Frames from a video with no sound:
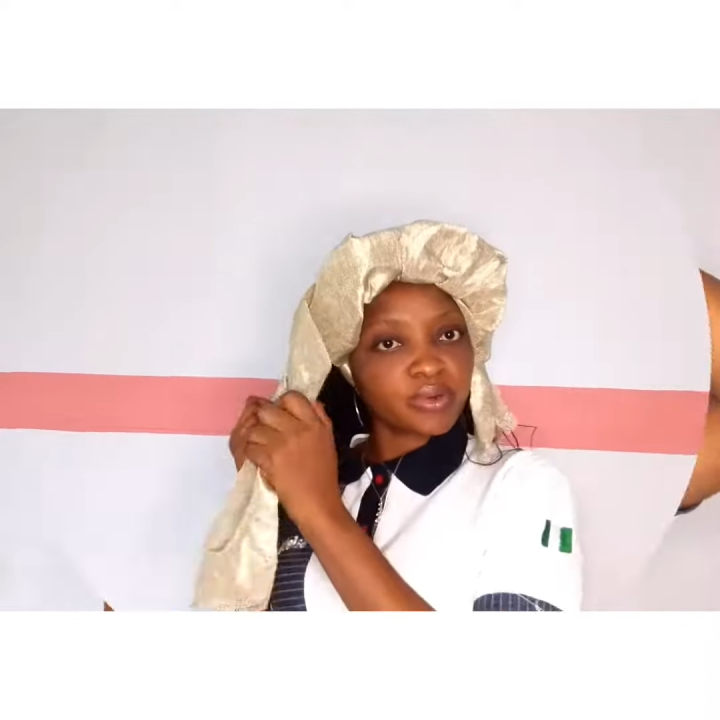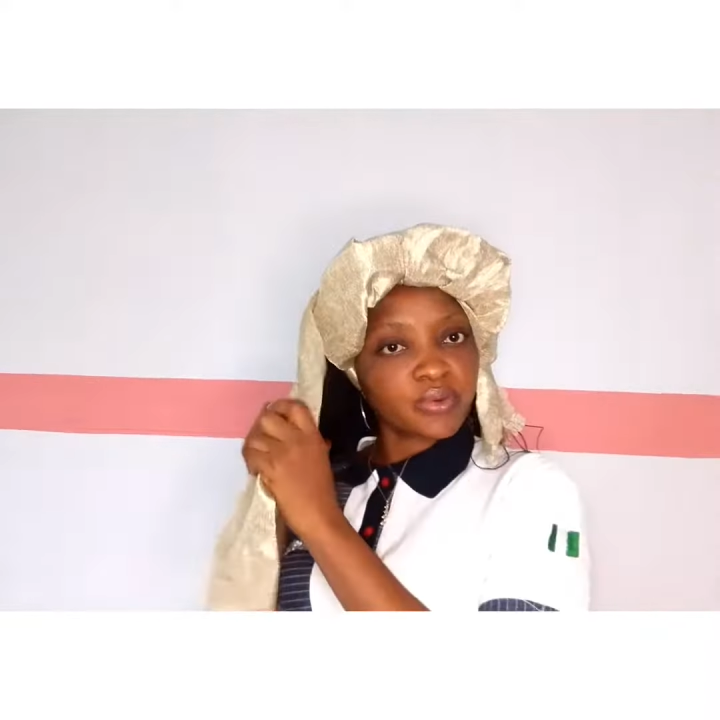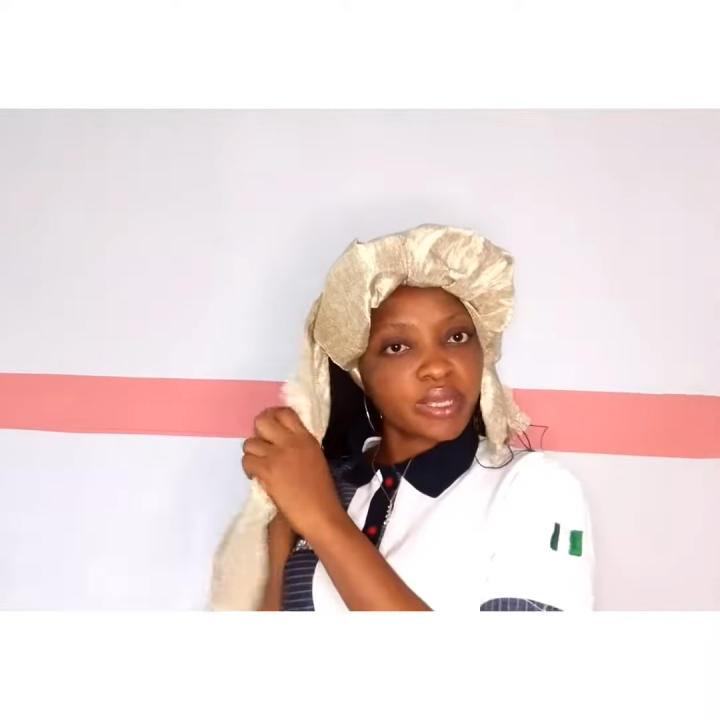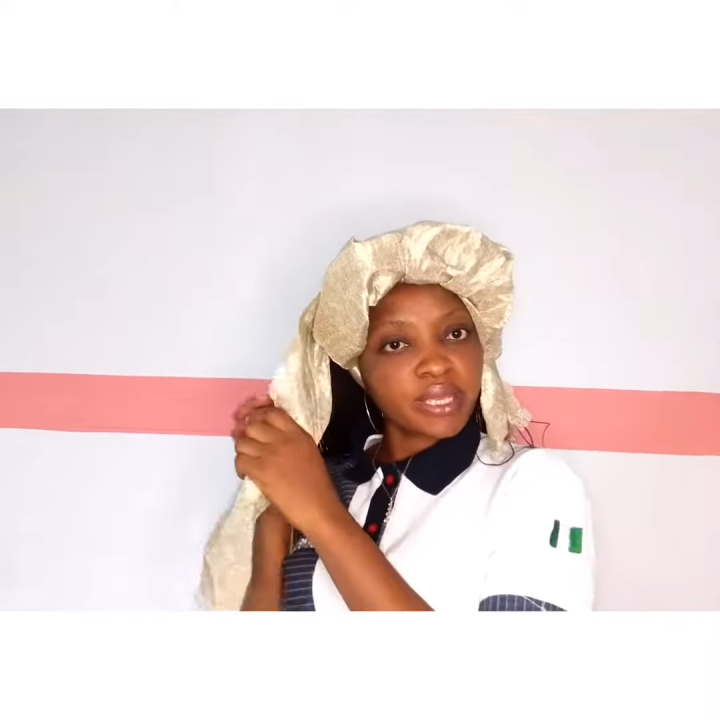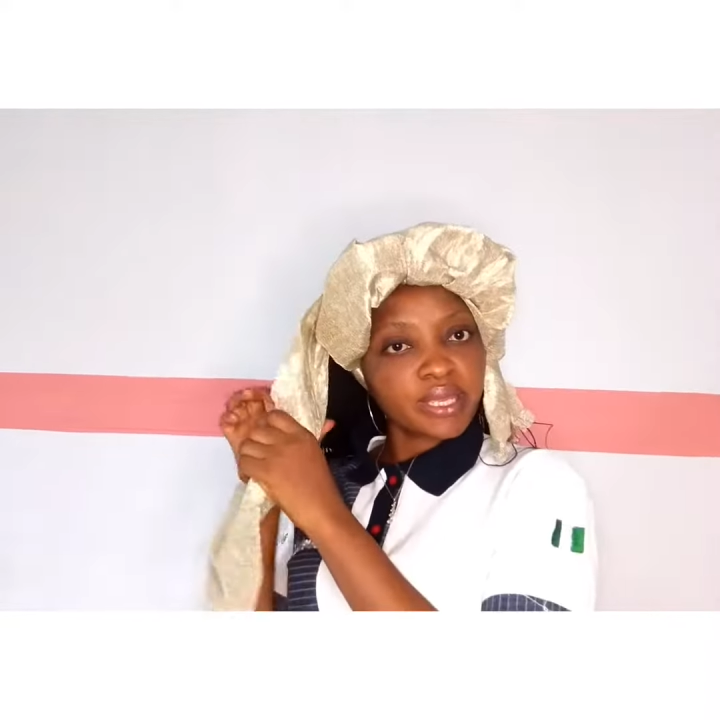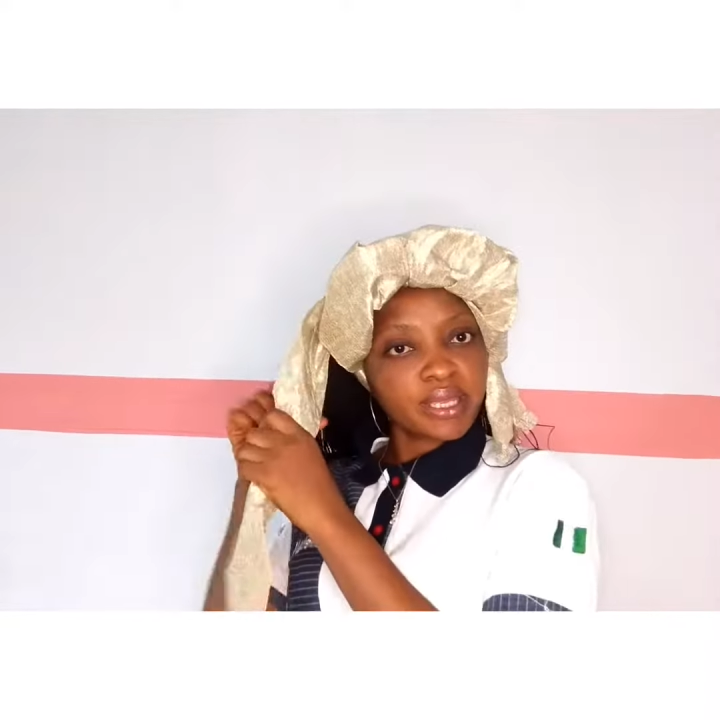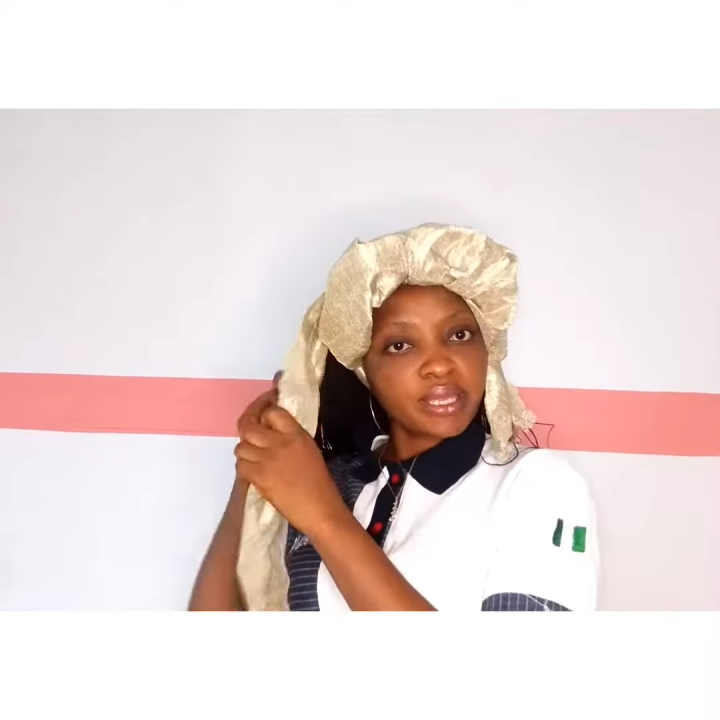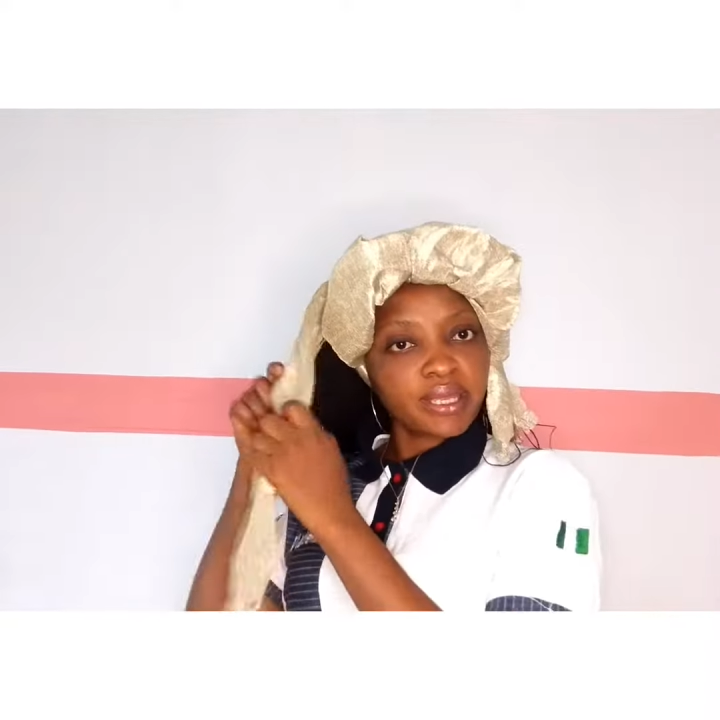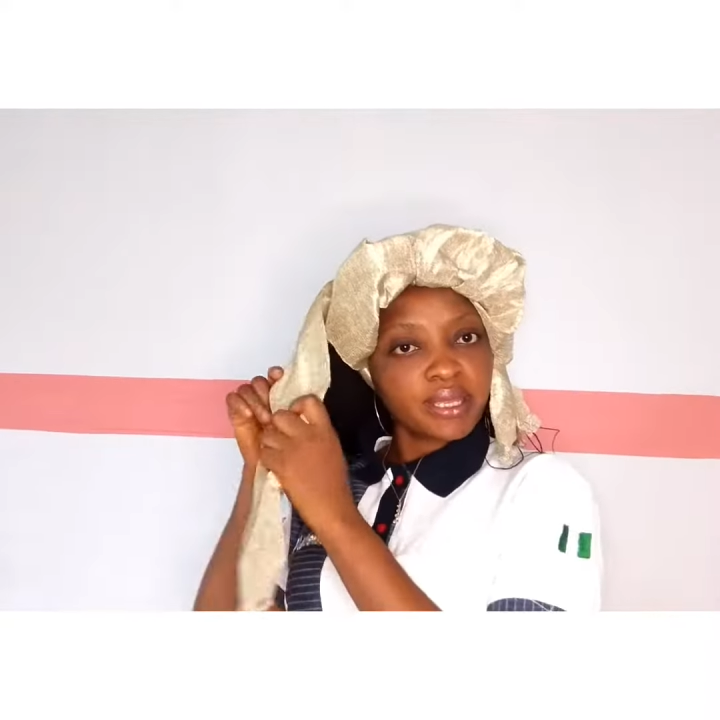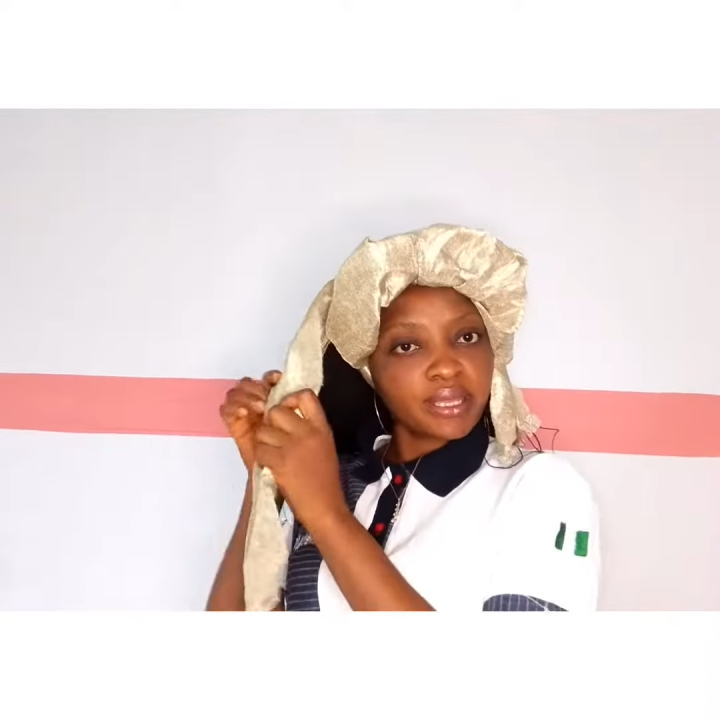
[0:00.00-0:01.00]
and I'll do the
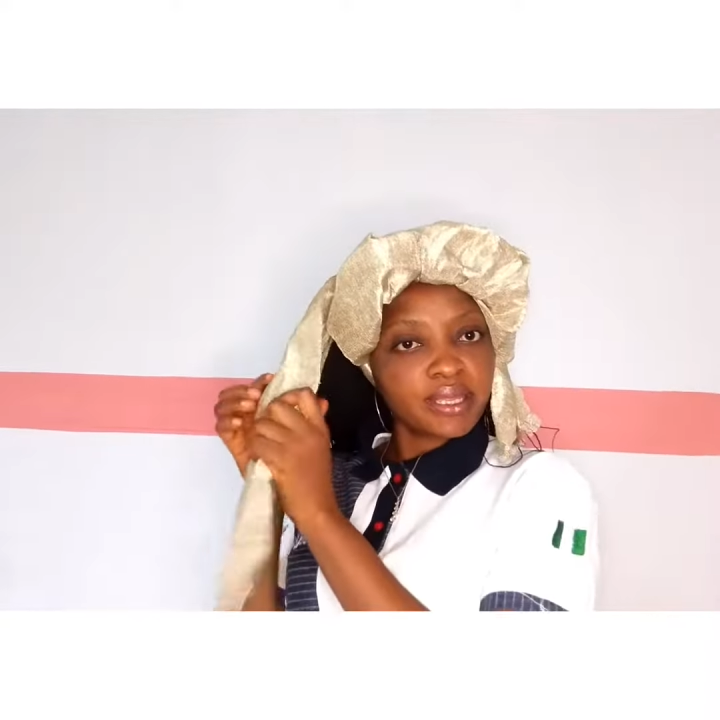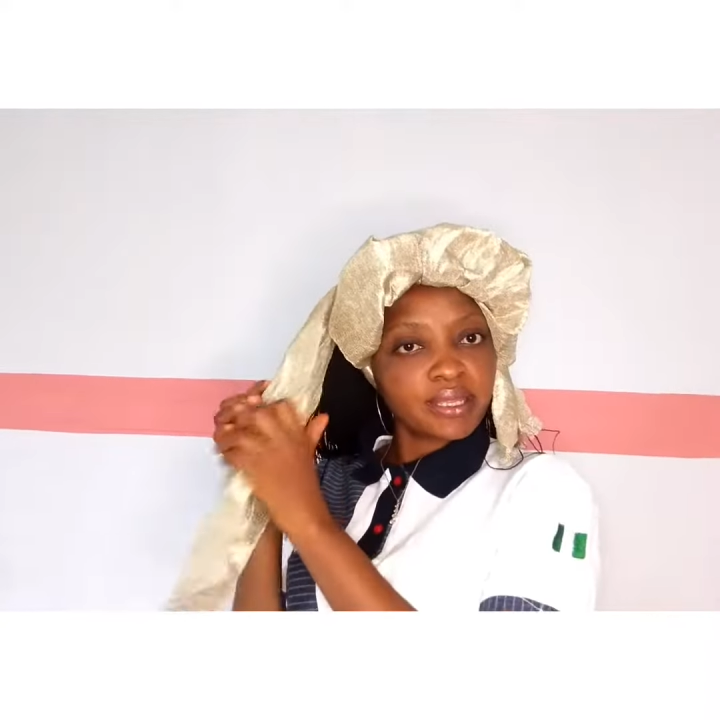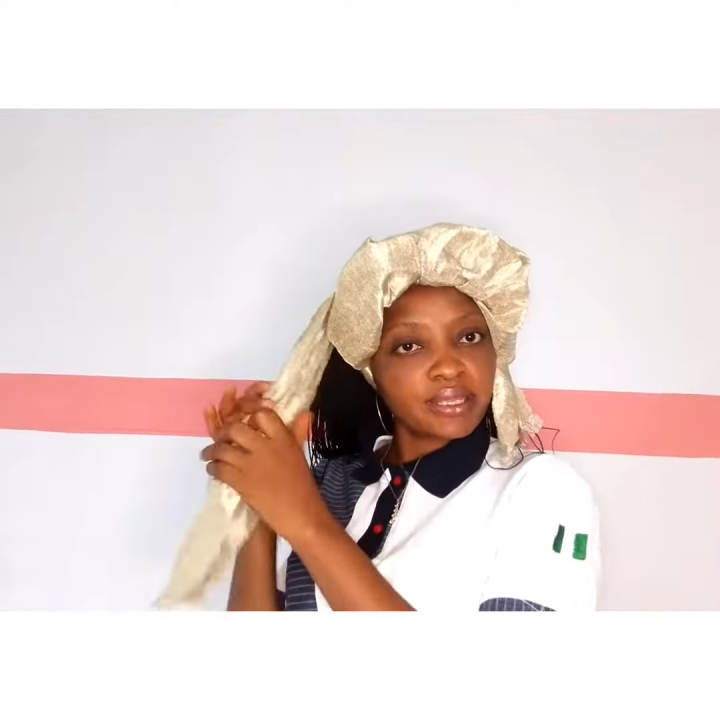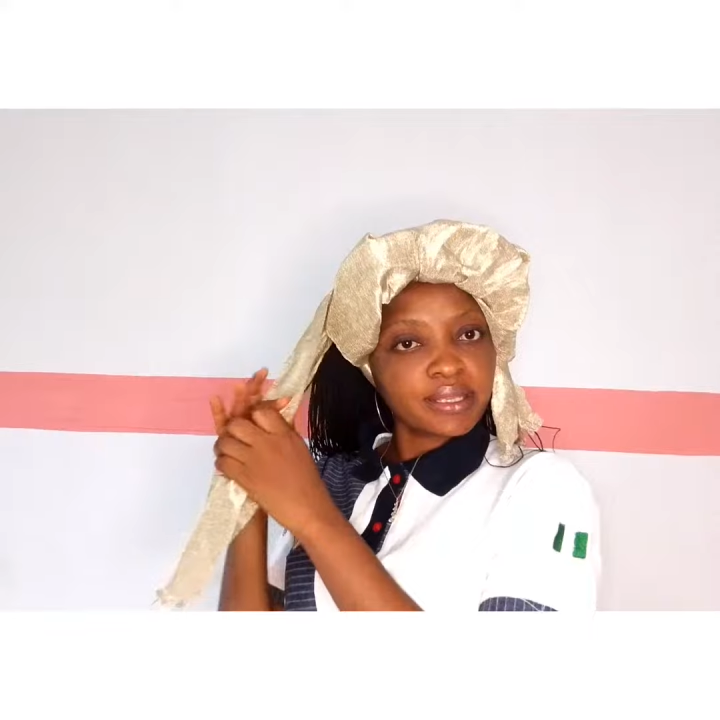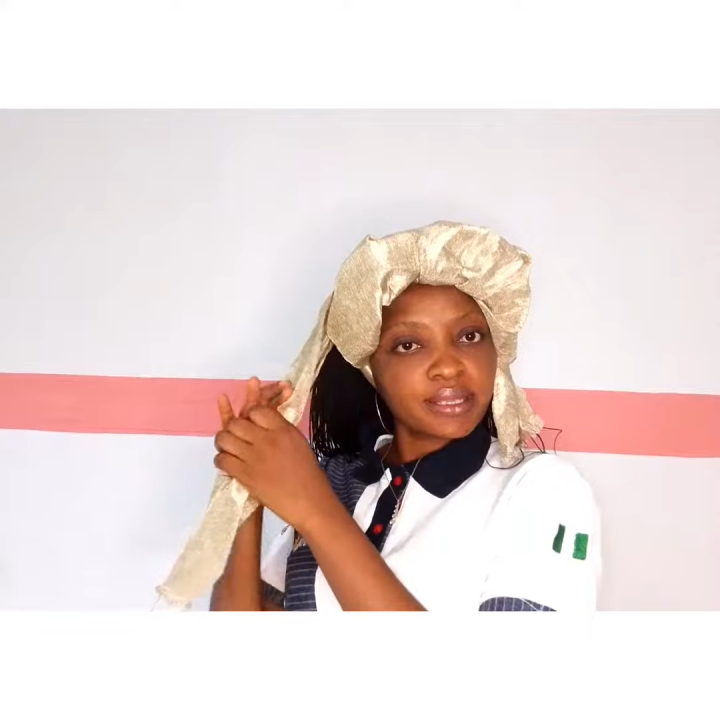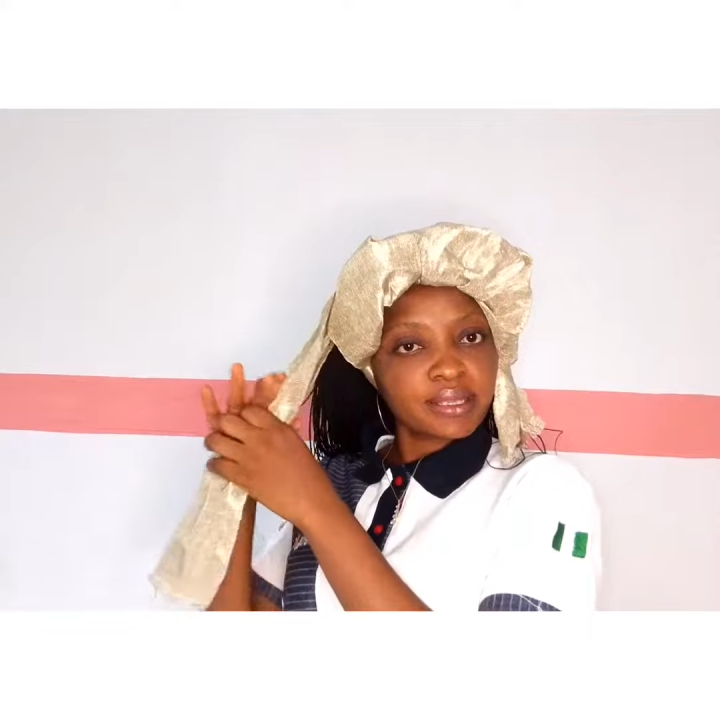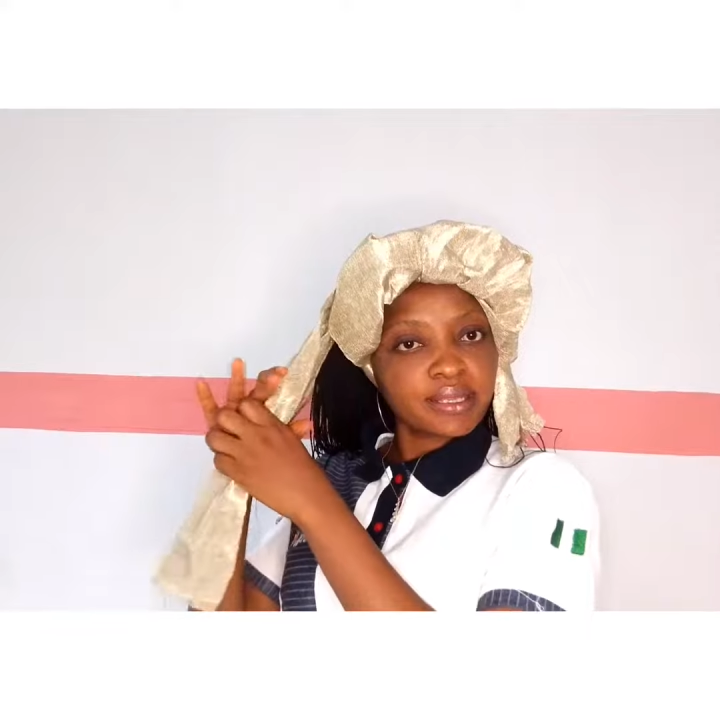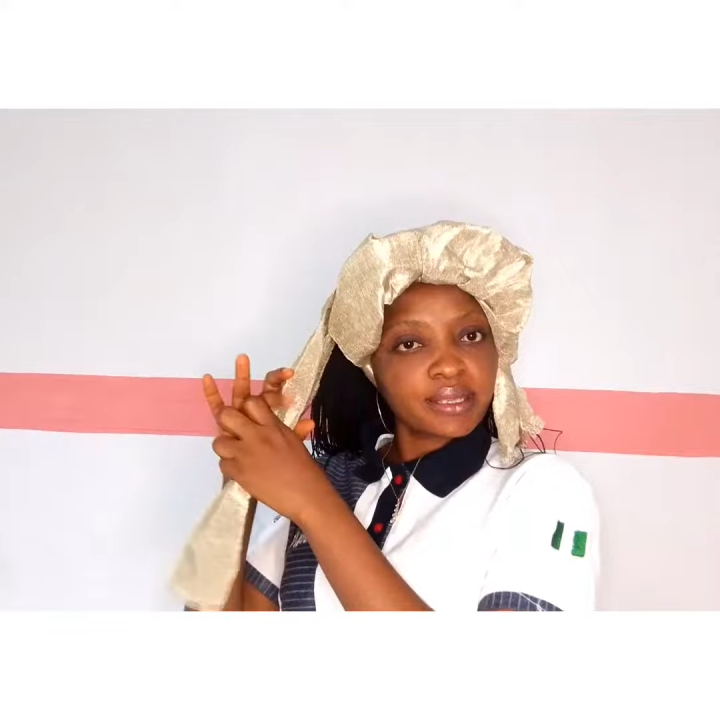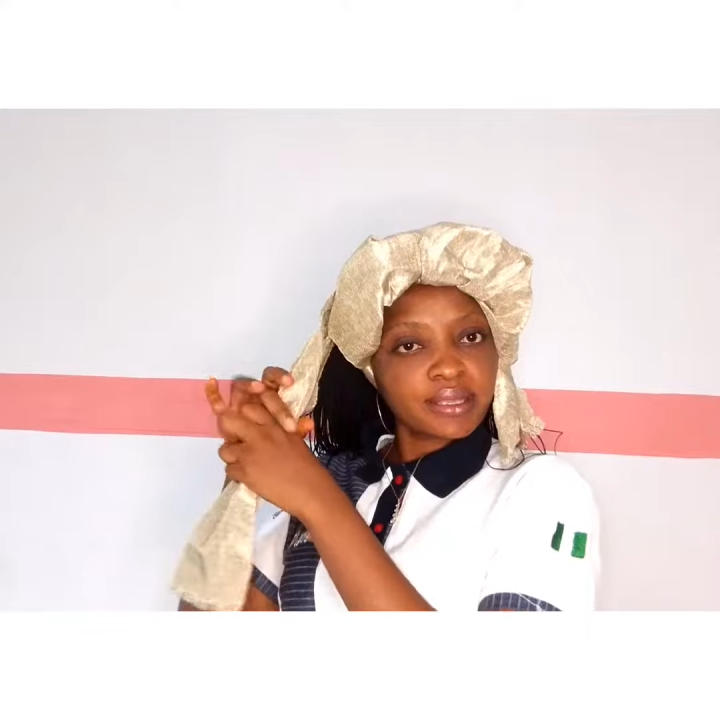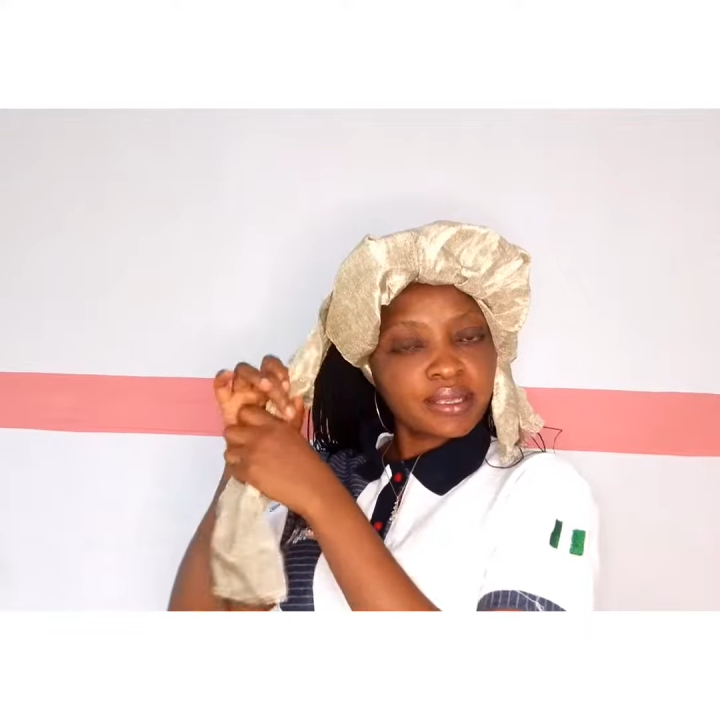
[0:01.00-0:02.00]
same thing to the other
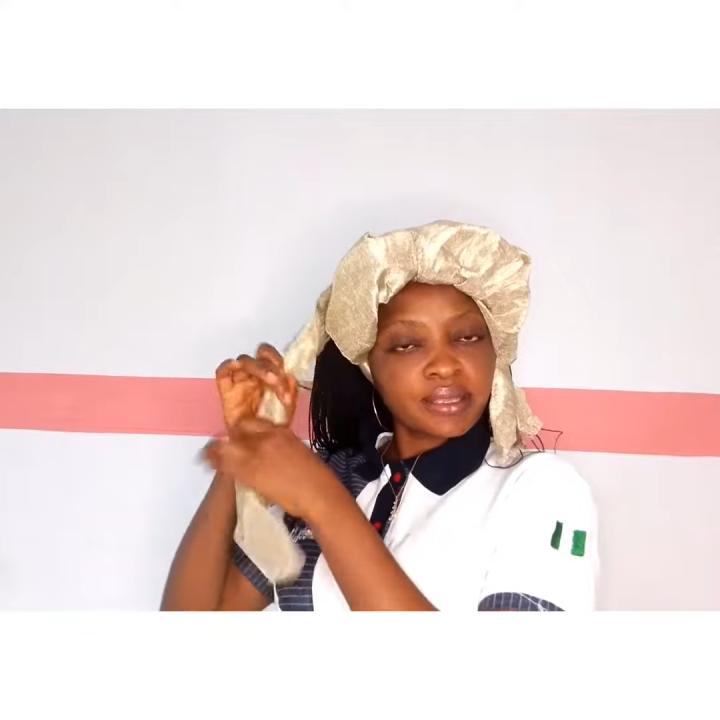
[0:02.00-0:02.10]
part.